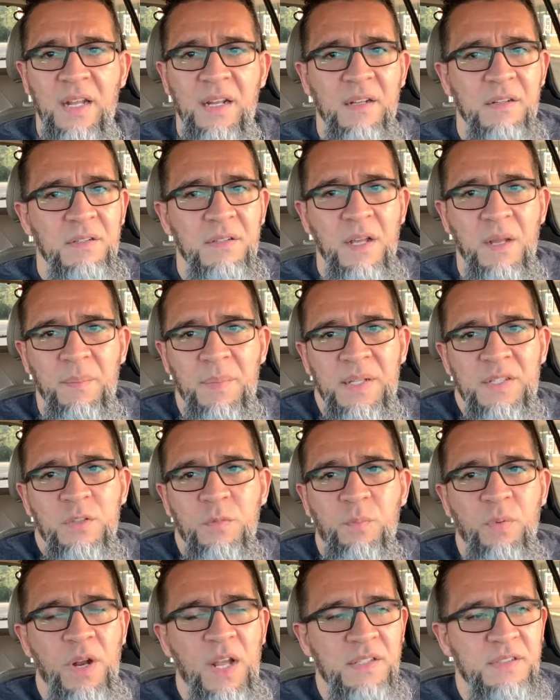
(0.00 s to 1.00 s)
are not meant to
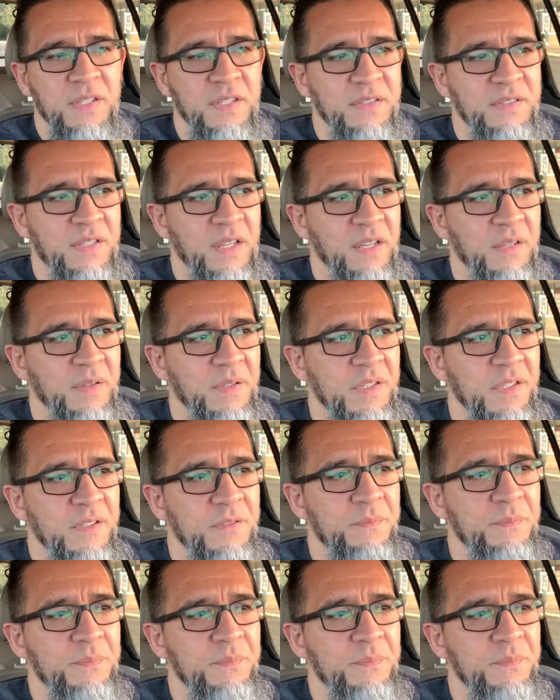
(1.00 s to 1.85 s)
process that, you know.